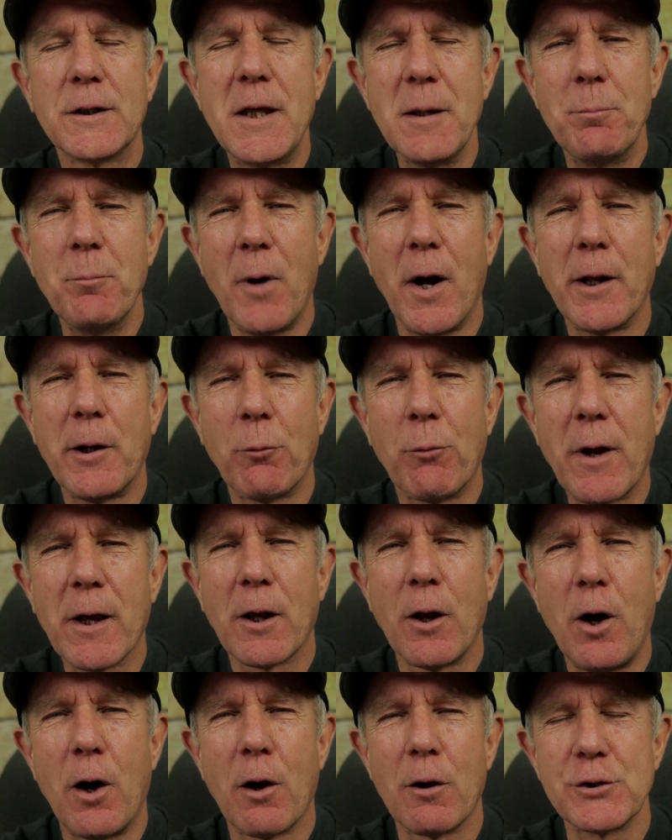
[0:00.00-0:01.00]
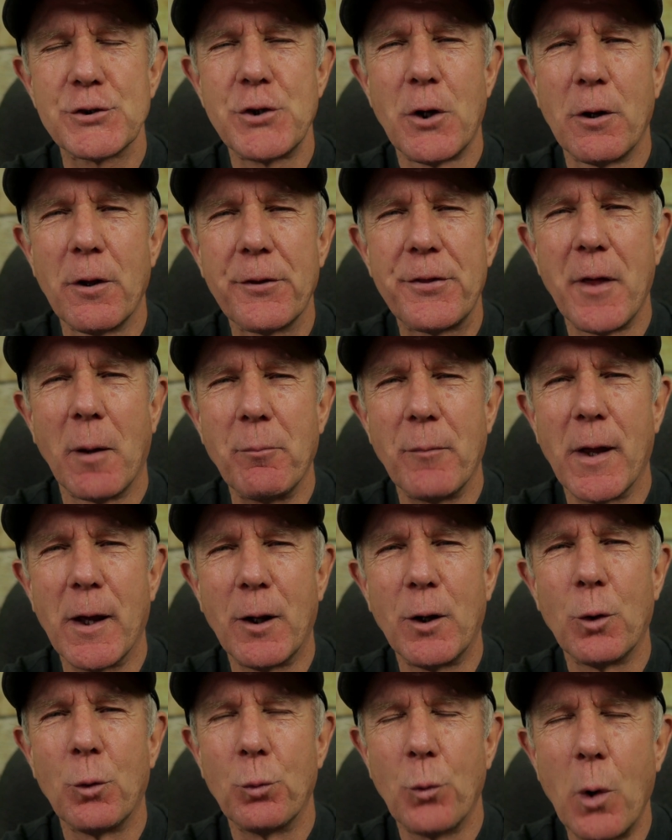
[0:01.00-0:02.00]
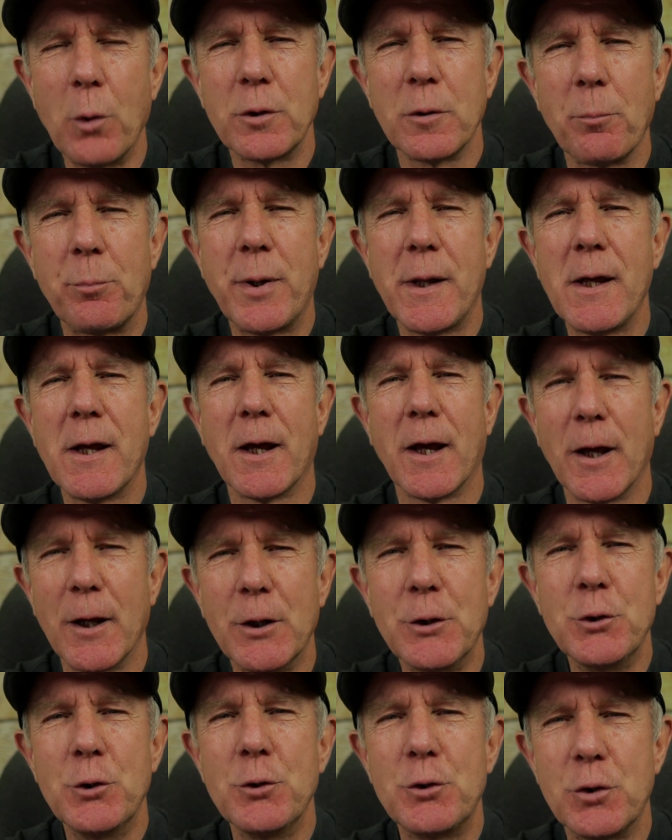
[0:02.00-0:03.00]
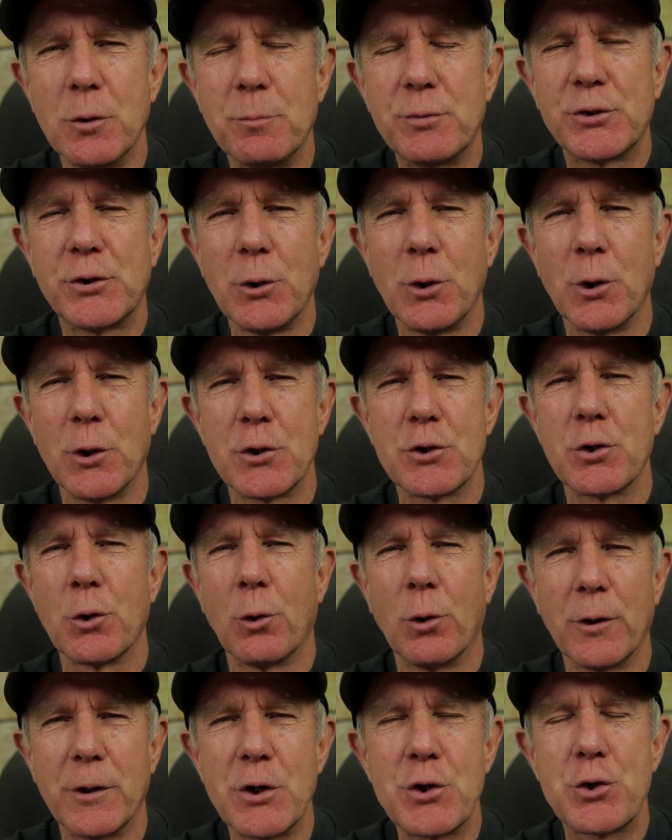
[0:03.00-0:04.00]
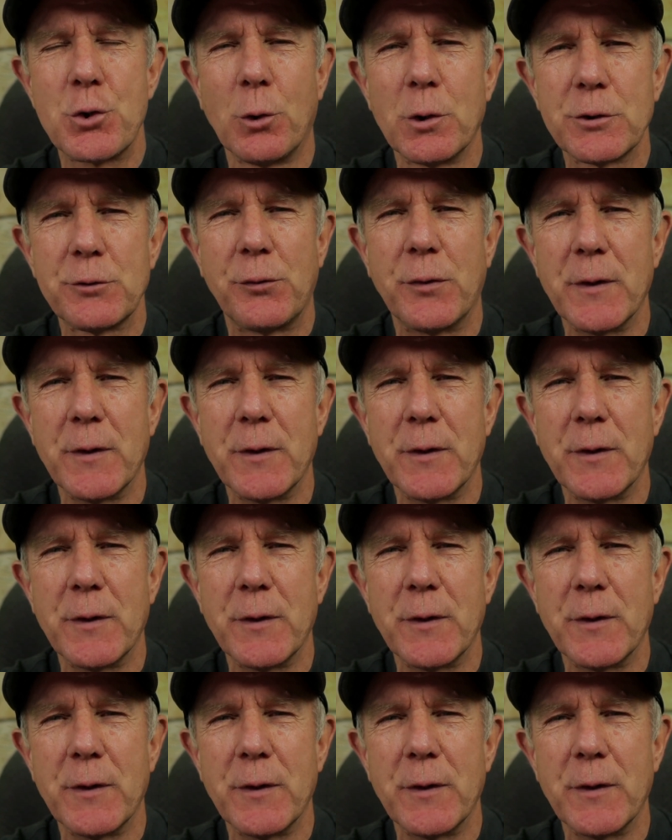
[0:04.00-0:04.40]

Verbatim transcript: Keep in mind a regular horizontal thumbnail won't appear in YouTube search or in the shorts